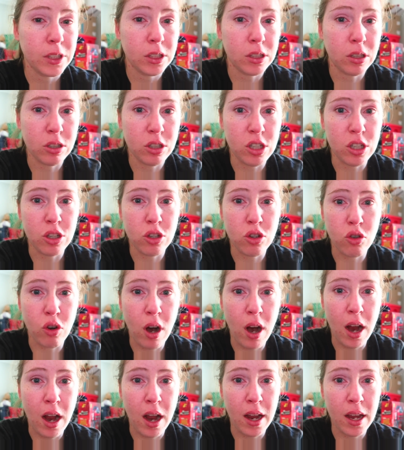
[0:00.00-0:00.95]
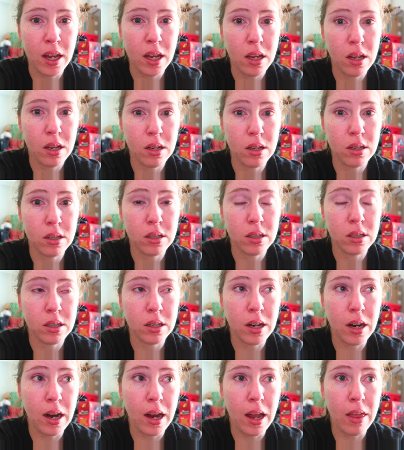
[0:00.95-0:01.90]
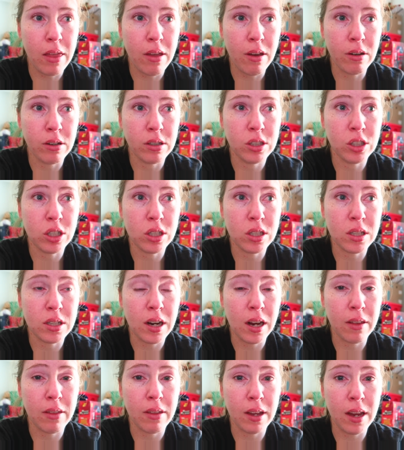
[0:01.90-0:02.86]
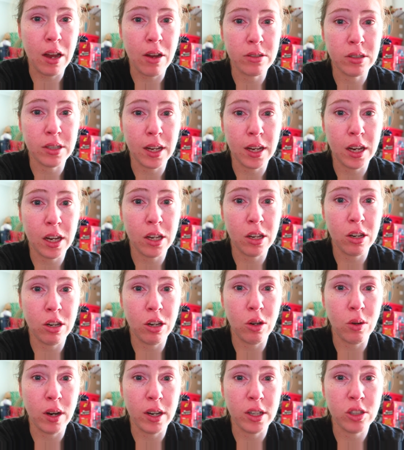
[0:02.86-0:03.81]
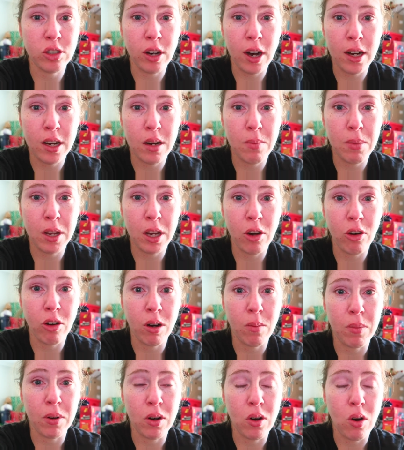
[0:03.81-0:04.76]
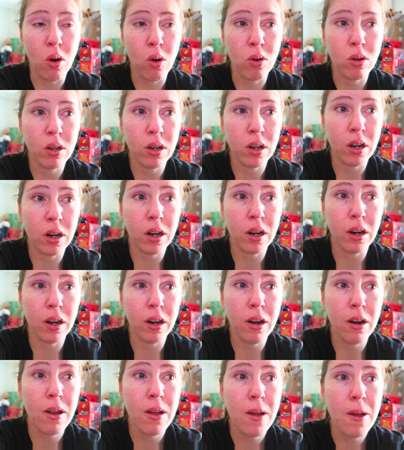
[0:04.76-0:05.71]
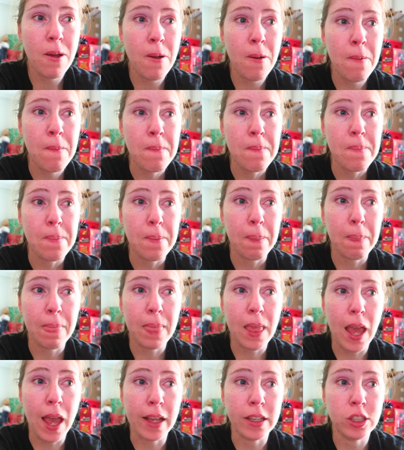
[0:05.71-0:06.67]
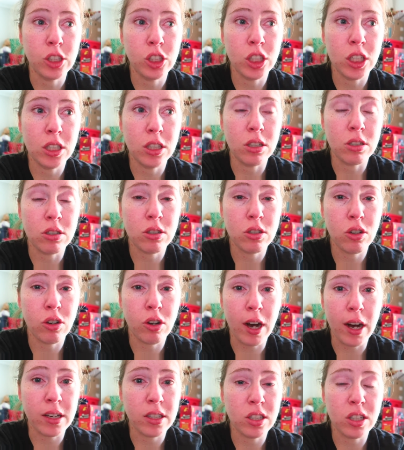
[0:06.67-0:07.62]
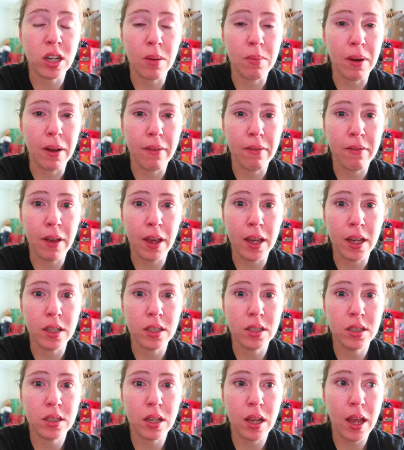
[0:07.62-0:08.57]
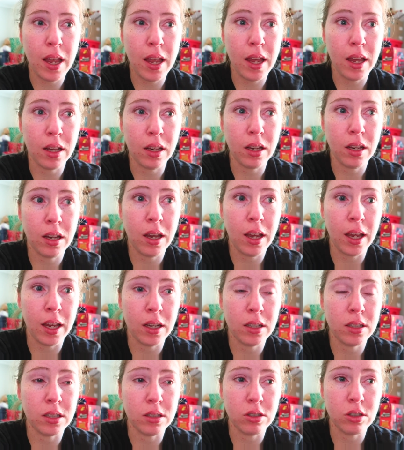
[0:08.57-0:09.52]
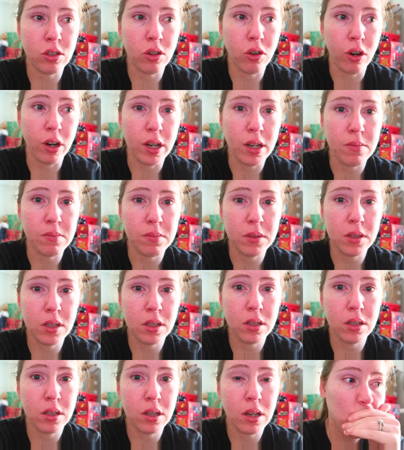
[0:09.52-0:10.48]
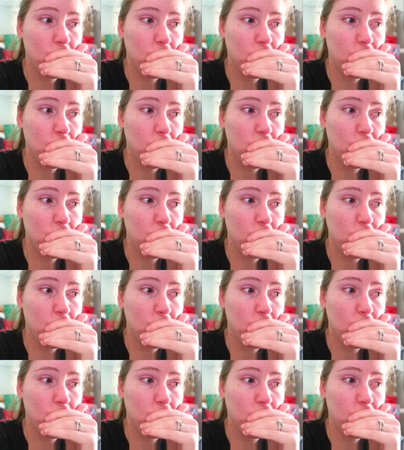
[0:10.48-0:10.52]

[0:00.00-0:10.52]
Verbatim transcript: so she's dry, and there's just nothing else I can do. I tried to pick her up and hold her, and she just scratched at my face and kicked and screamed.